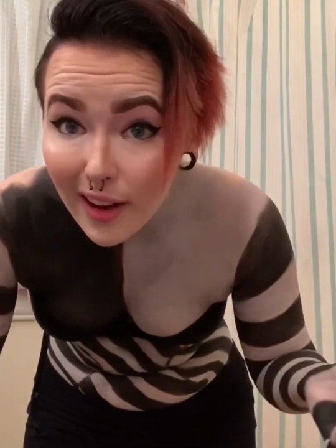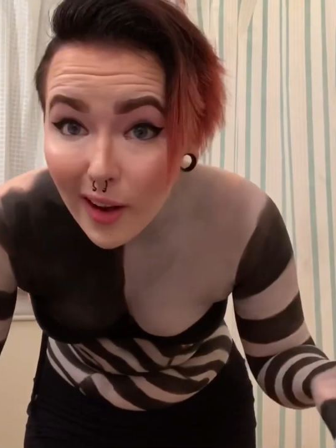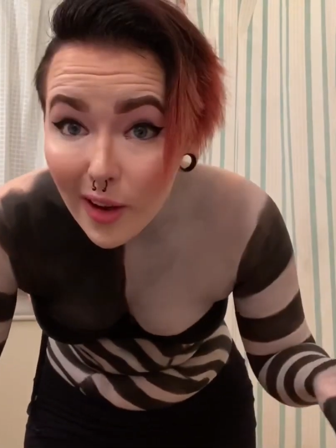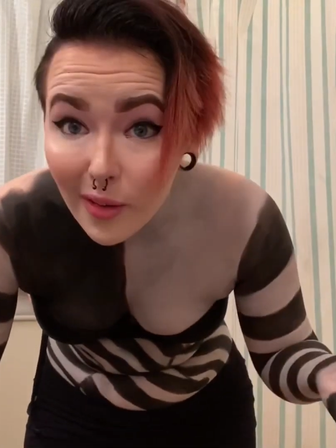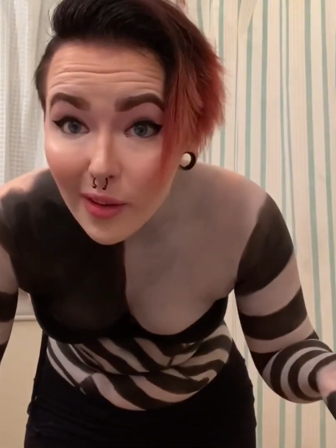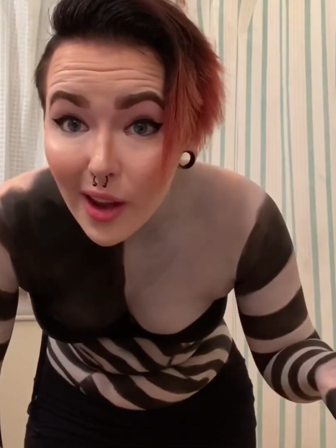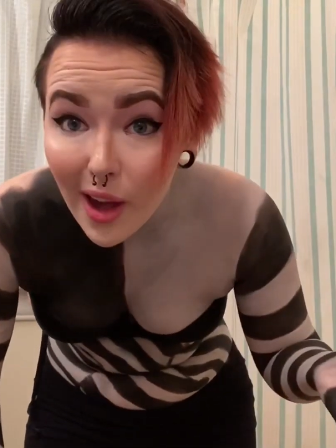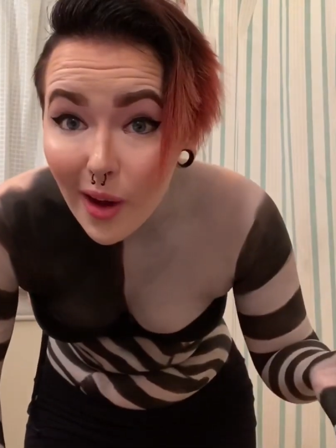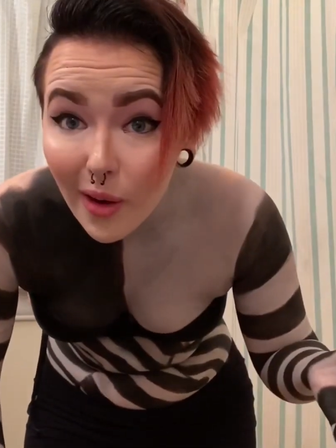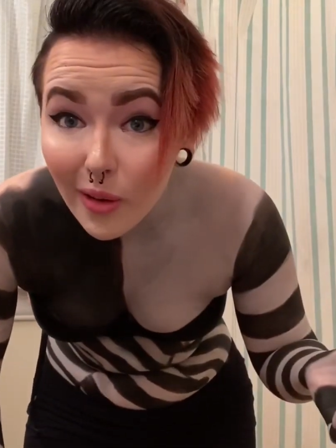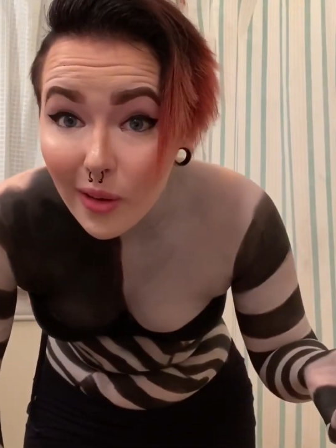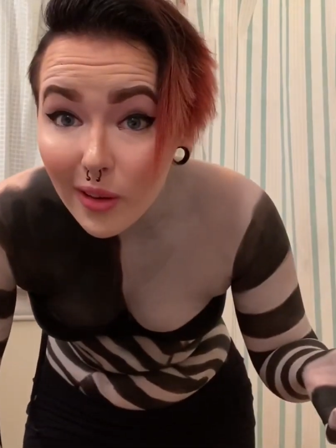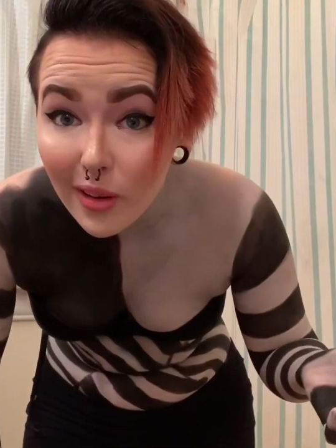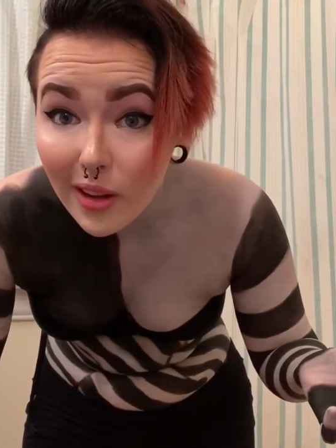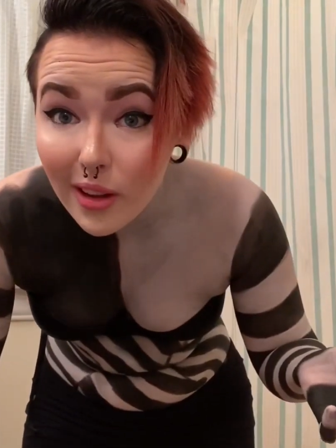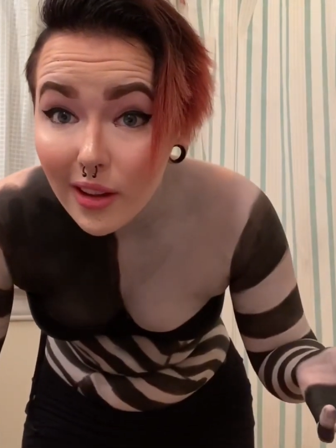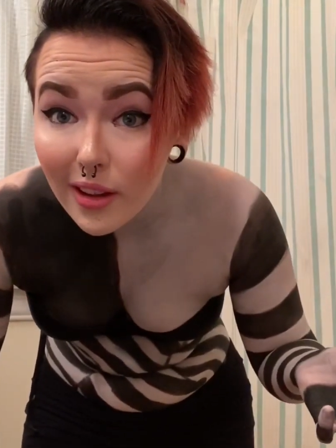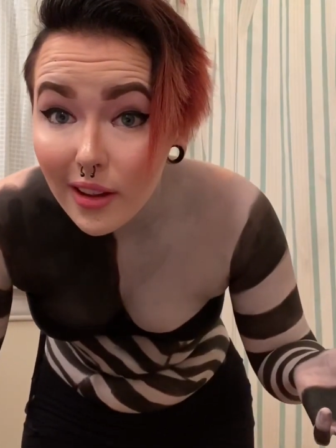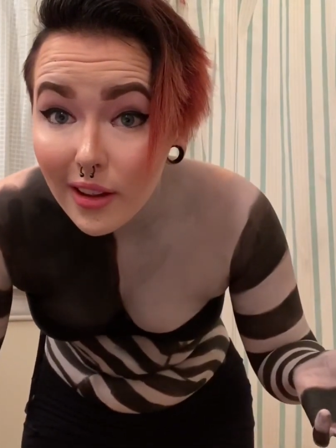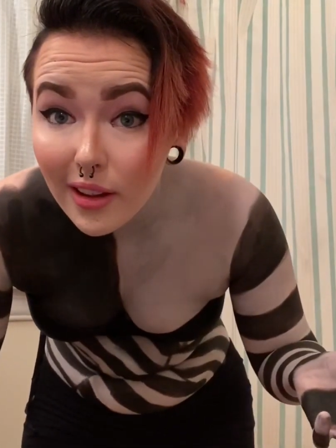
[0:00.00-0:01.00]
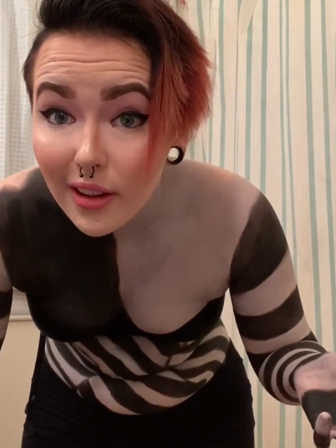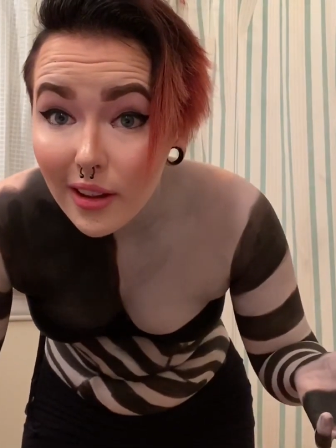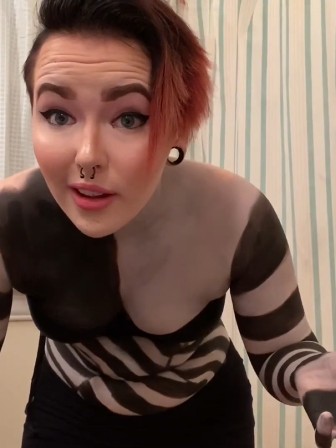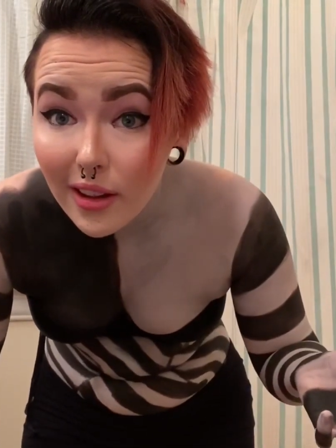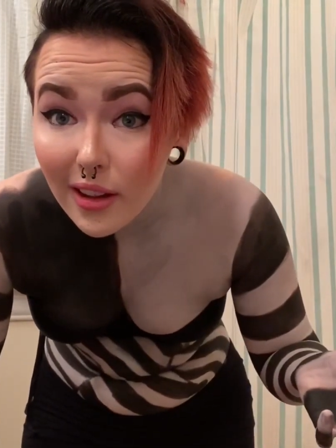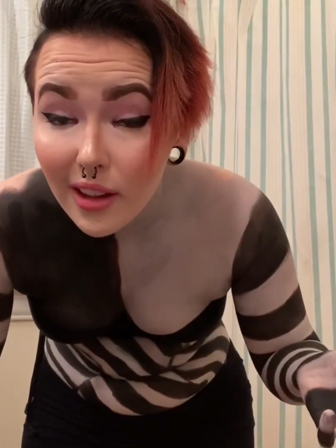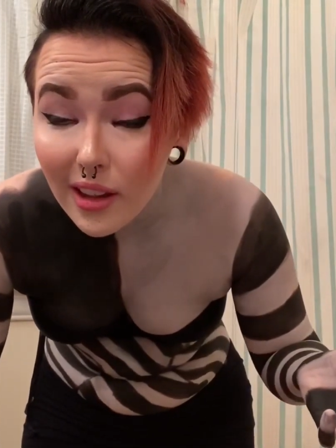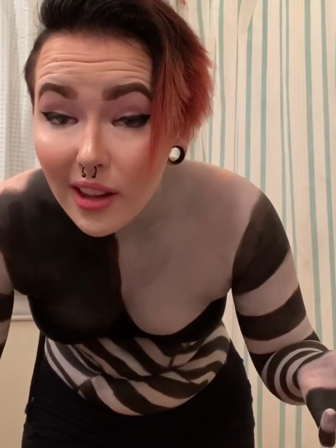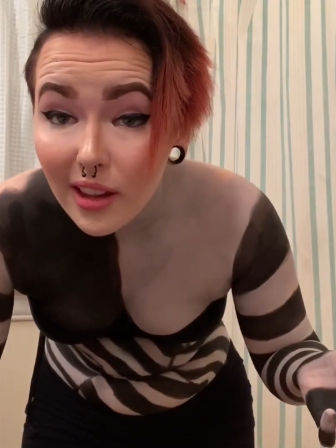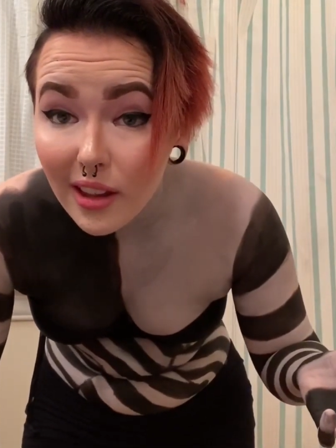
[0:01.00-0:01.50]
I don't know.
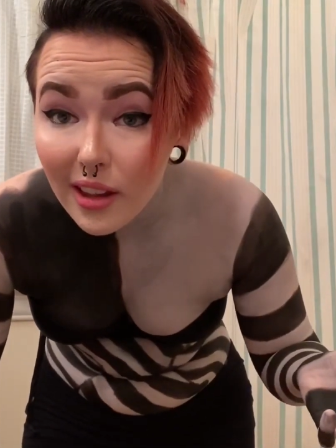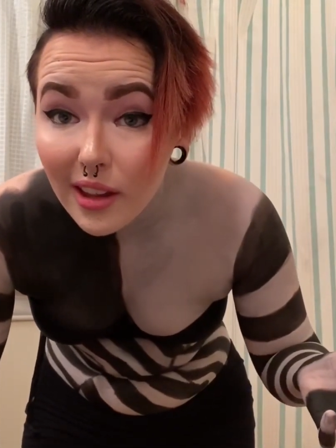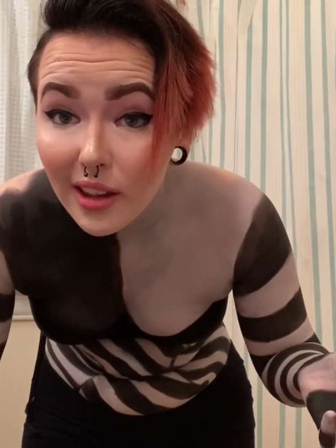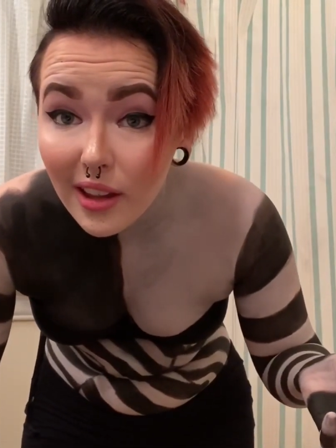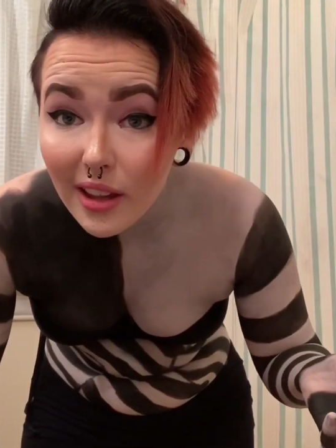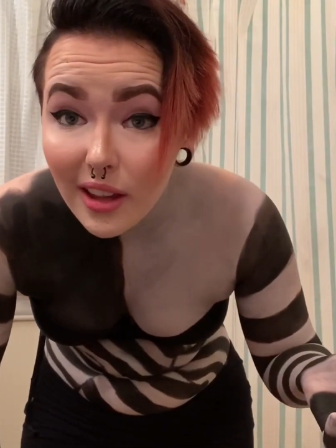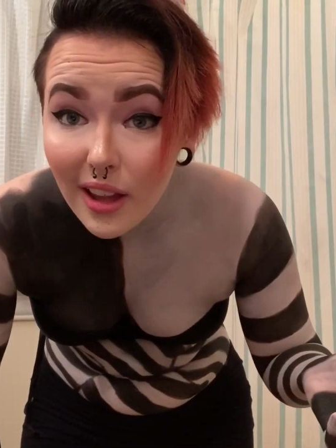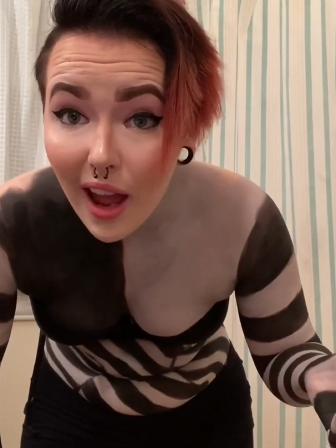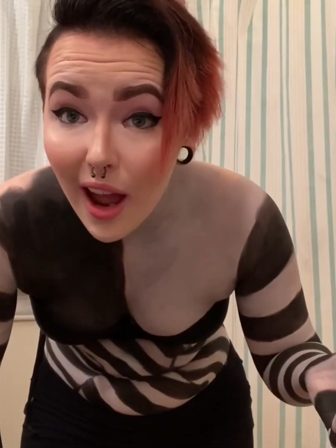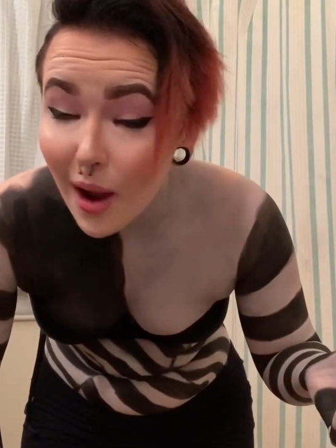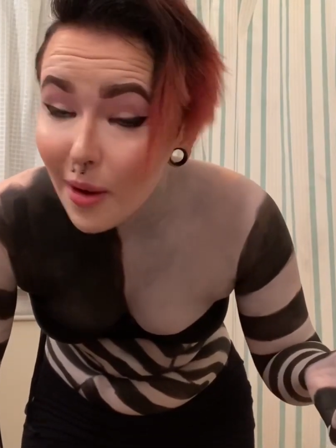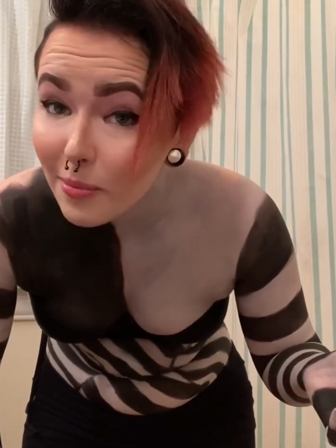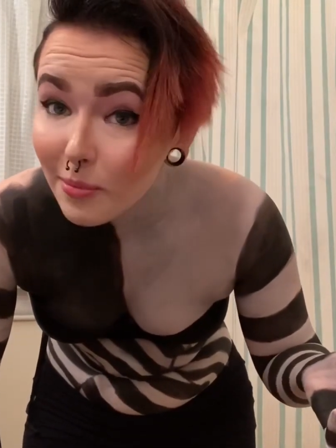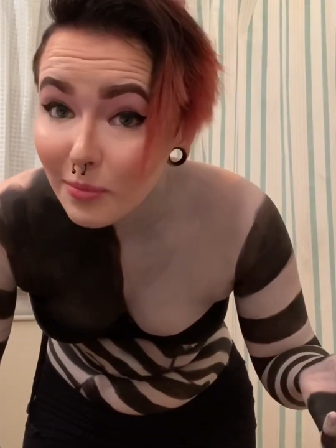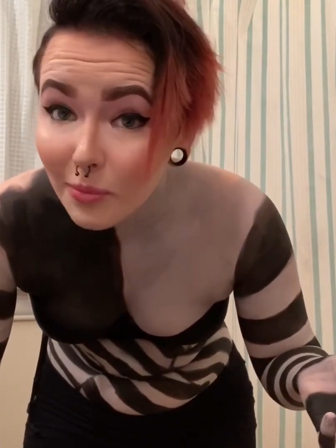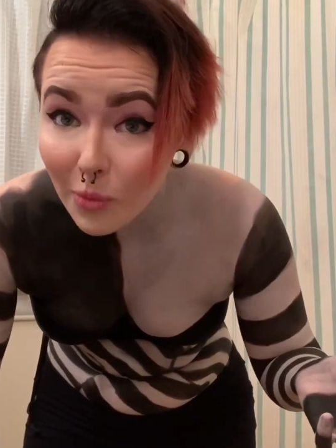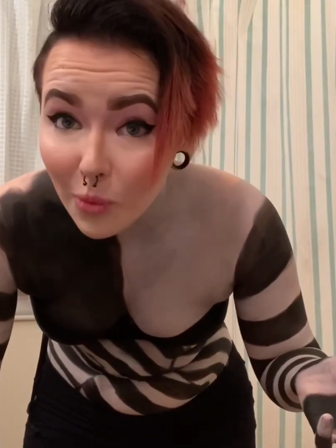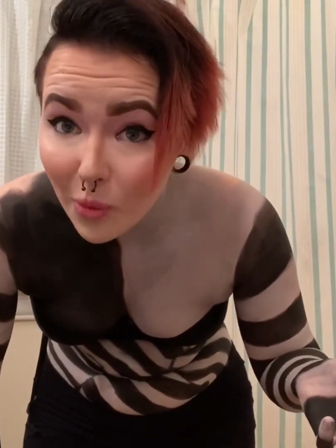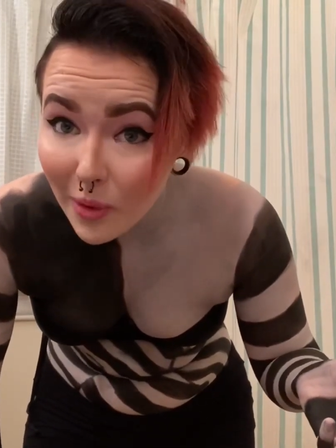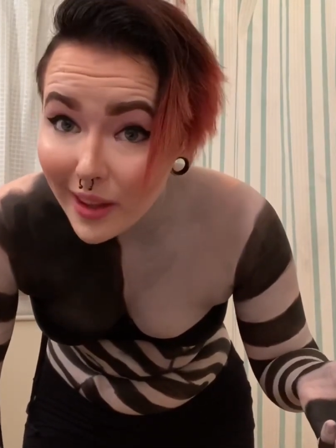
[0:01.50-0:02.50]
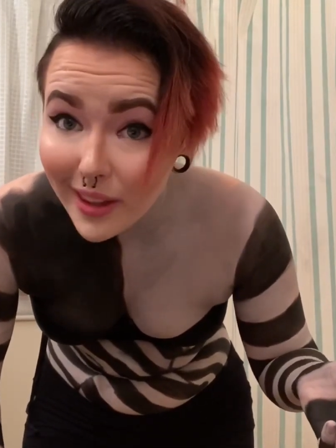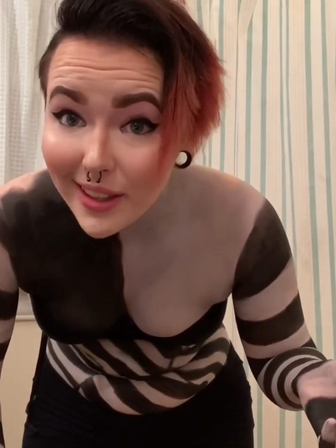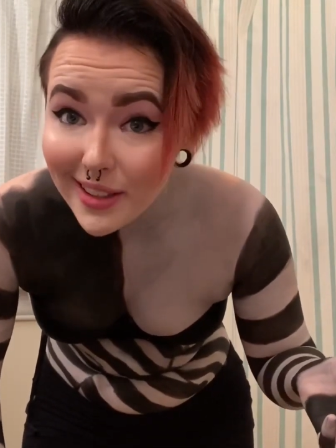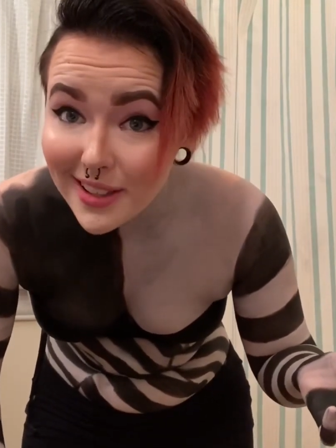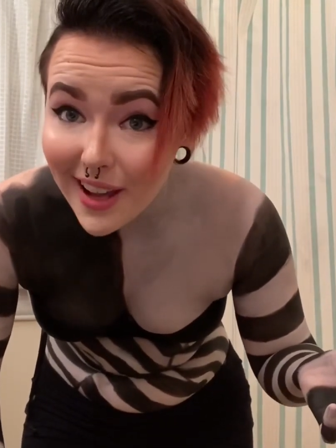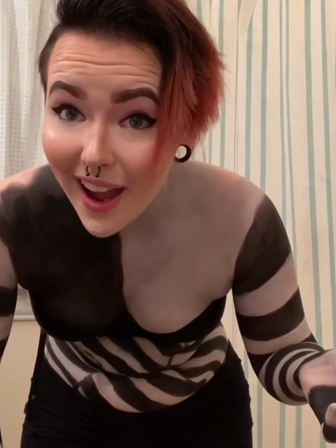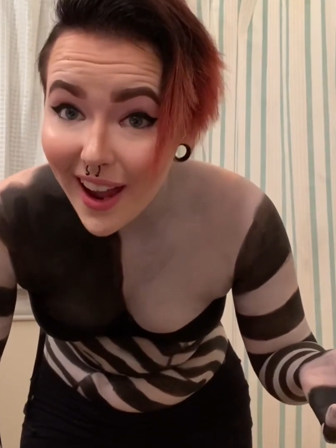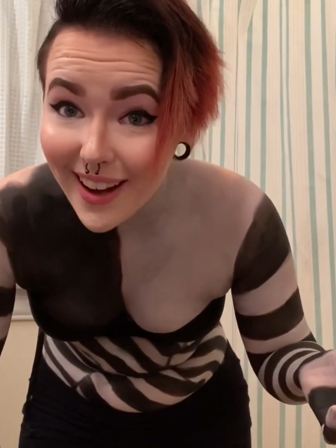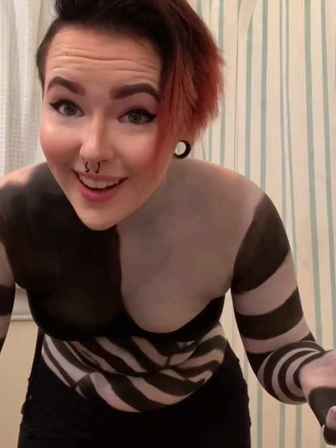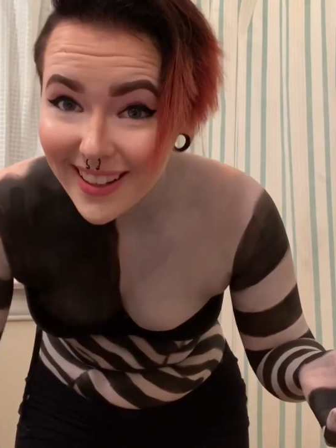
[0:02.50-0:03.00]
I'm really
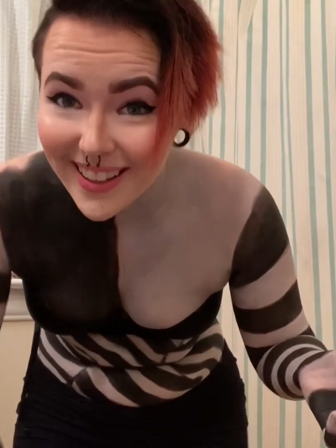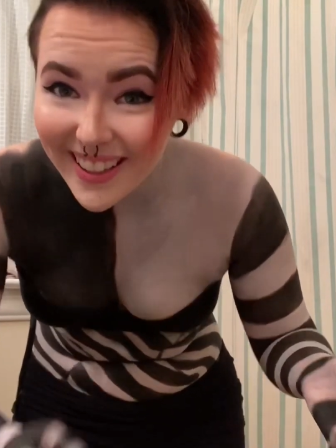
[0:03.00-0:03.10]
tired.